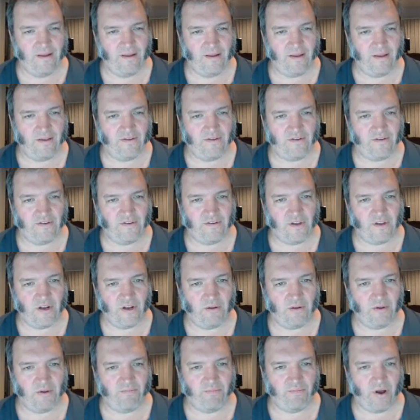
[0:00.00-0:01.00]
is just going to
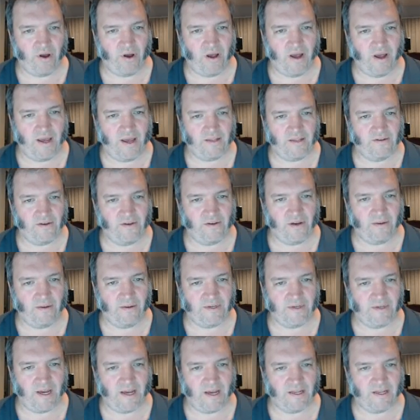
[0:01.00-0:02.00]
be pi
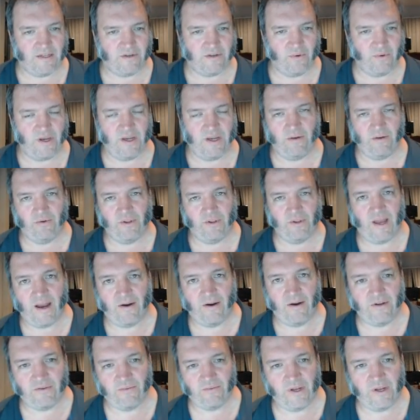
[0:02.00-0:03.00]
times r squared. Well,
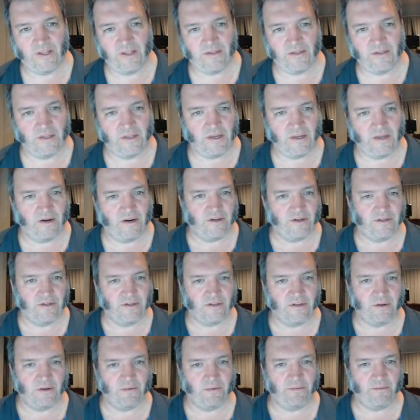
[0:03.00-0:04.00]
r is 1, so the area is
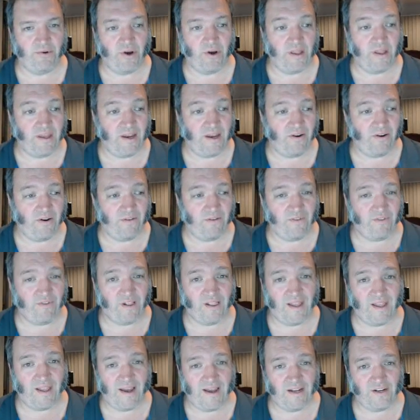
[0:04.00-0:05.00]
just going to be pi. The area of the
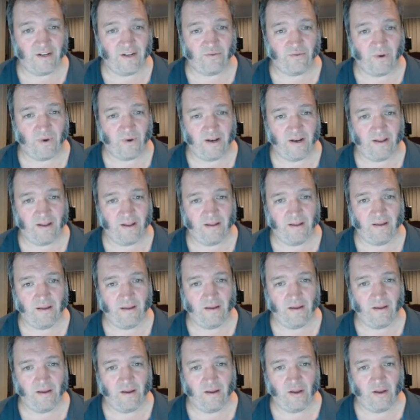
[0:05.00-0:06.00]
large one,
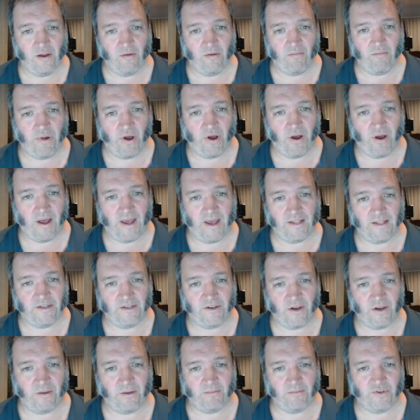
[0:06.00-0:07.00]
pi
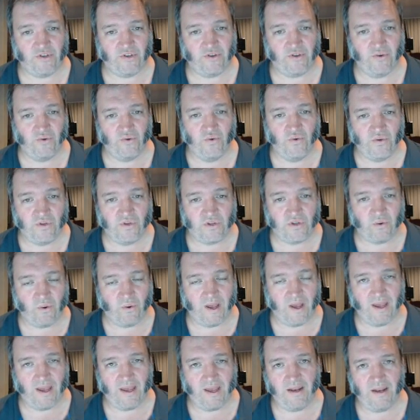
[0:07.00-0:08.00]
times 2
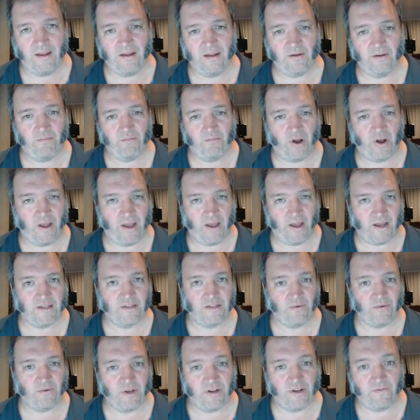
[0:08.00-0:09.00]
squared, pi r
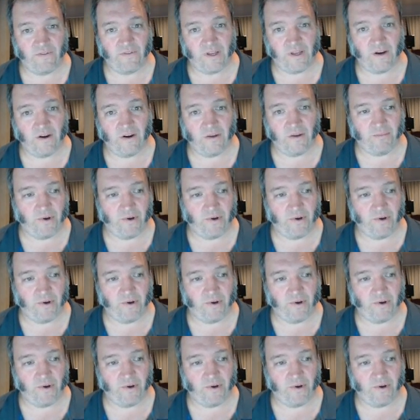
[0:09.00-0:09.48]
squared for the area,